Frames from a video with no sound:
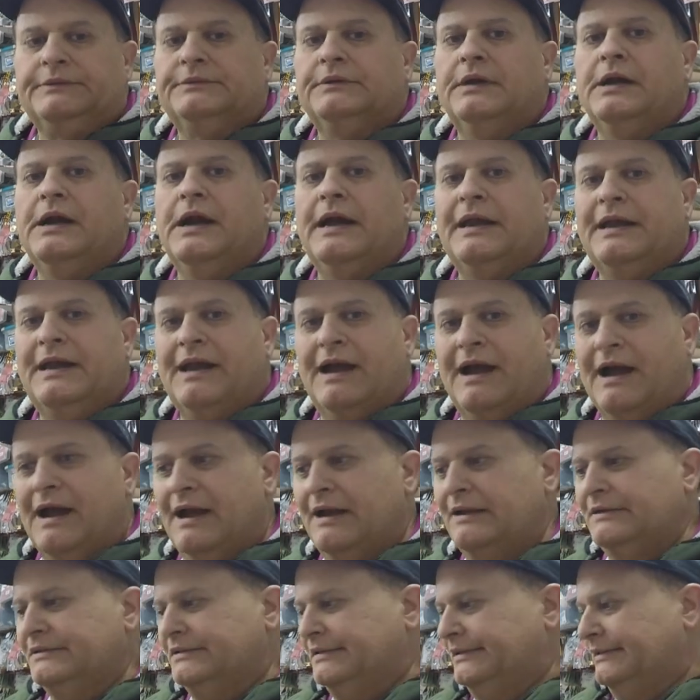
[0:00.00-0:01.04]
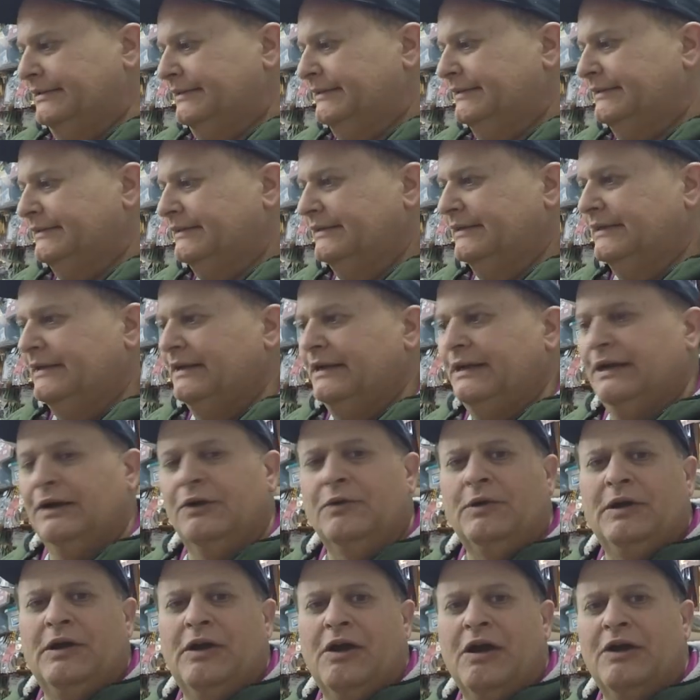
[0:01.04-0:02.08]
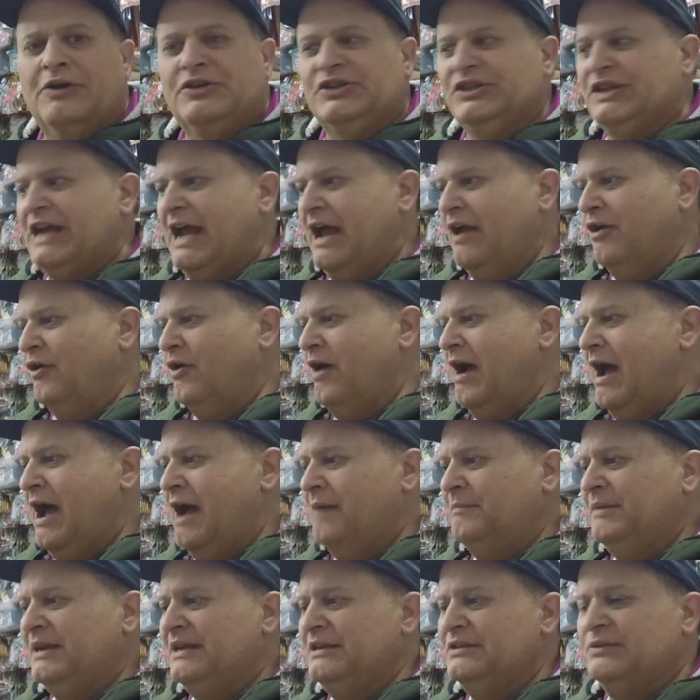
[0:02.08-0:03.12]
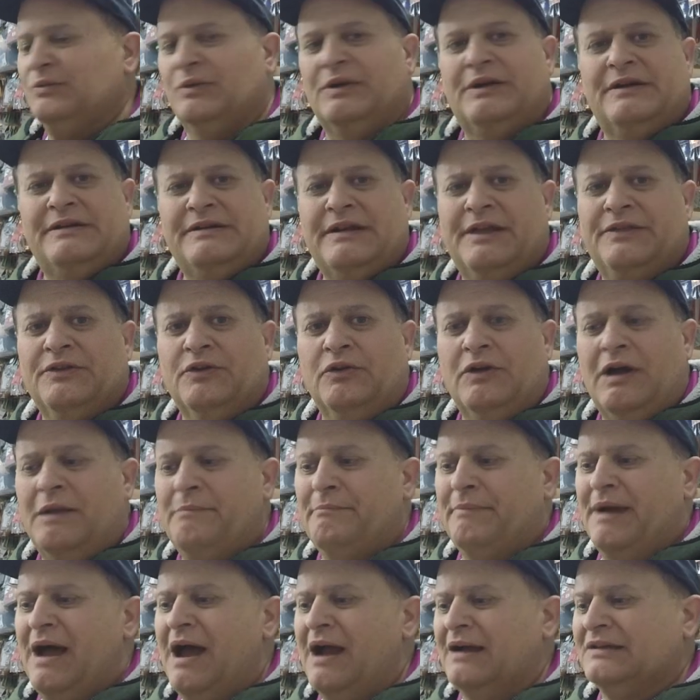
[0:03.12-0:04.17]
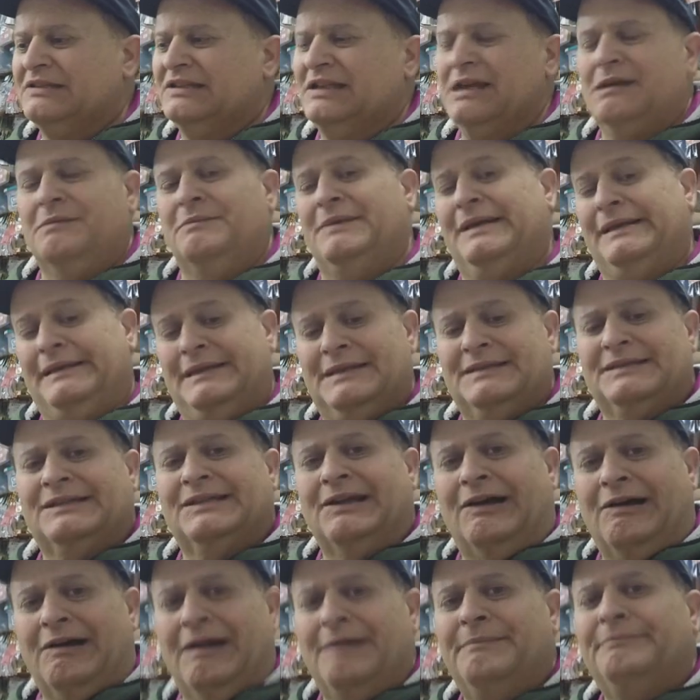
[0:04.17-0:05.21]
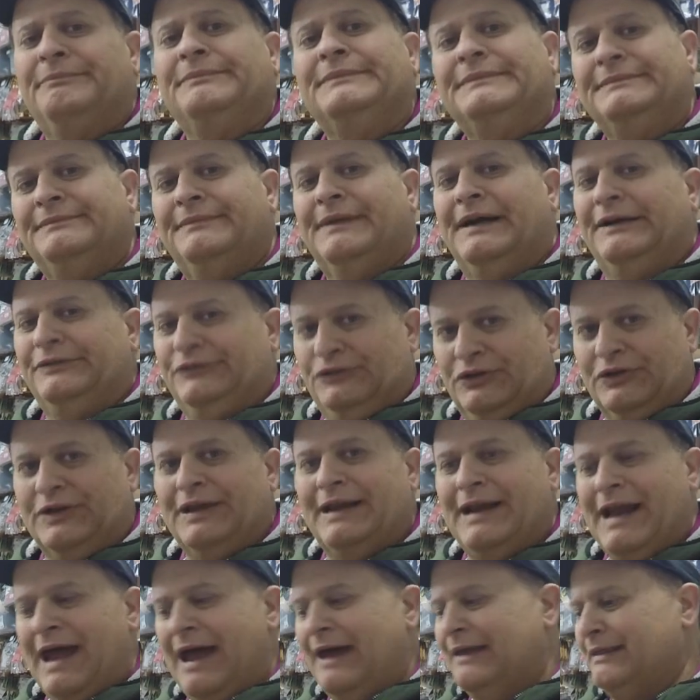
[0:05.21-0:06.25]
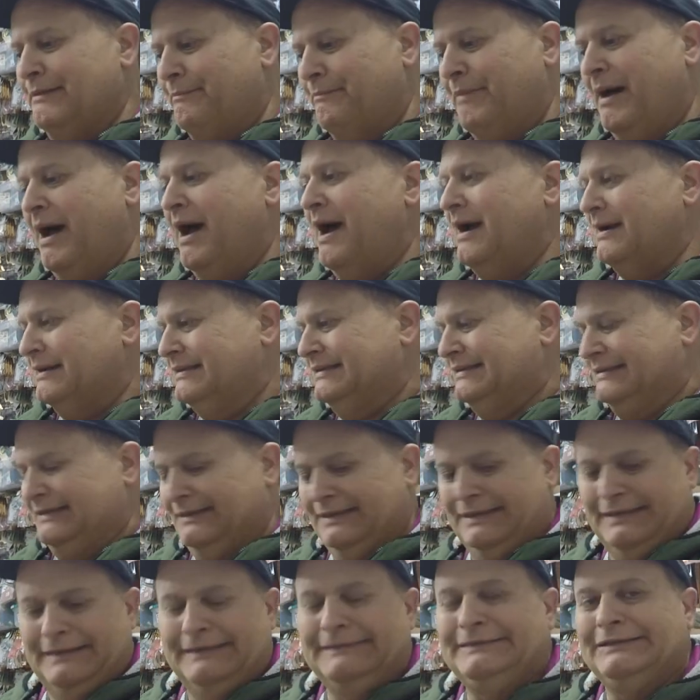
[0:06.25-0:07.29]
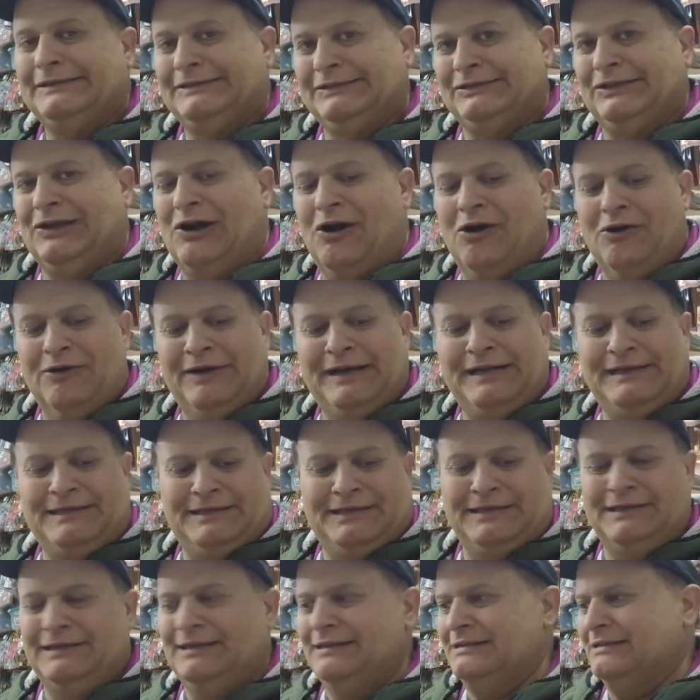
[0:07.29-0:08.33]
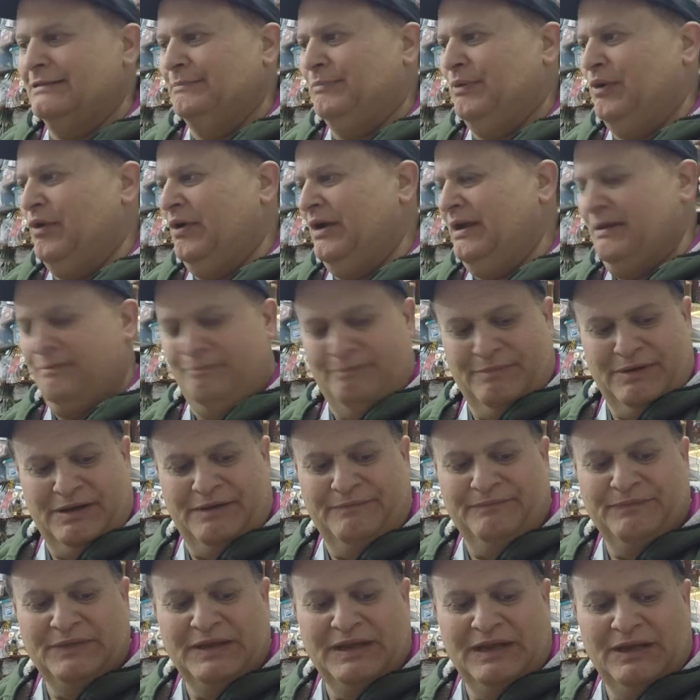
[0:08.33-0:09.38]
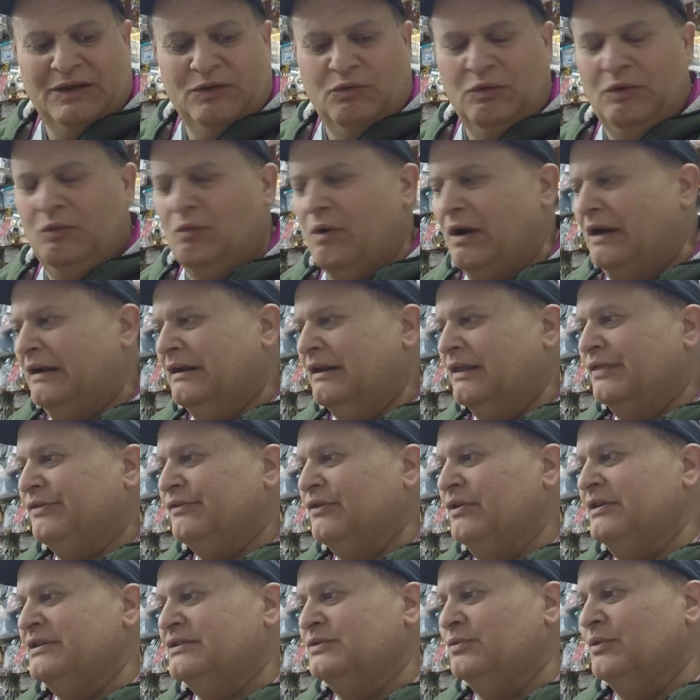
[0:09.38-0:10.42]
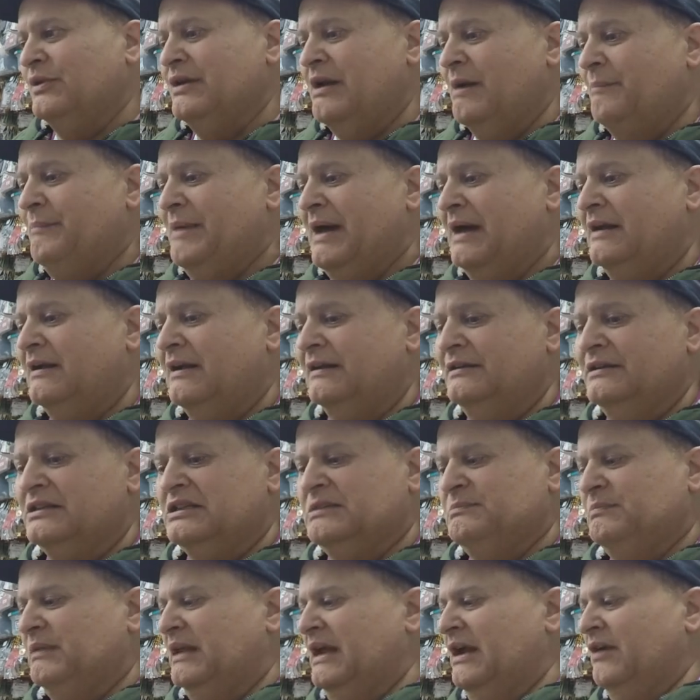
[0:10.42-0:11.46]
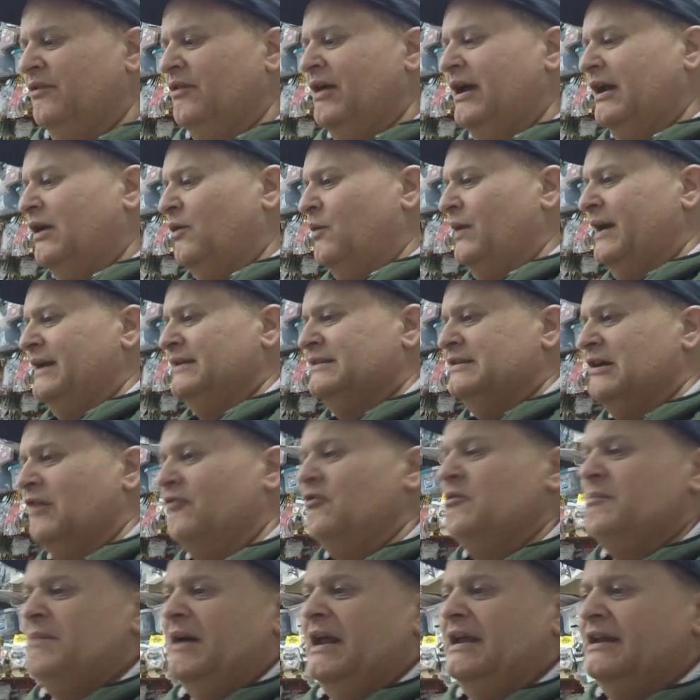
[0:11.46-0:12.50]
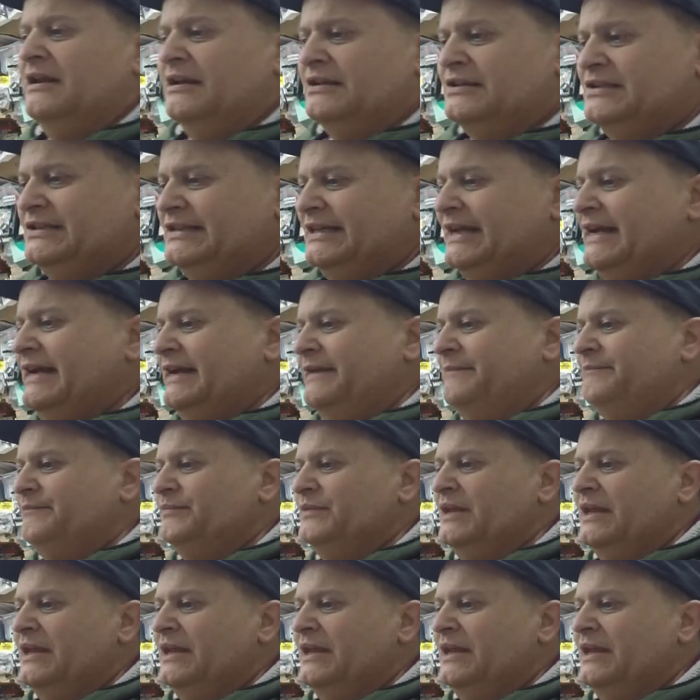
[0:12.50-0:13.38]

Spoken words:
Alright guys, here we are, Shadow Hobbies, with another unboxing, but this time I took it out of the box. Sorry to disappoint, but we wanted to throw this one up out on display right away so everybody could see it.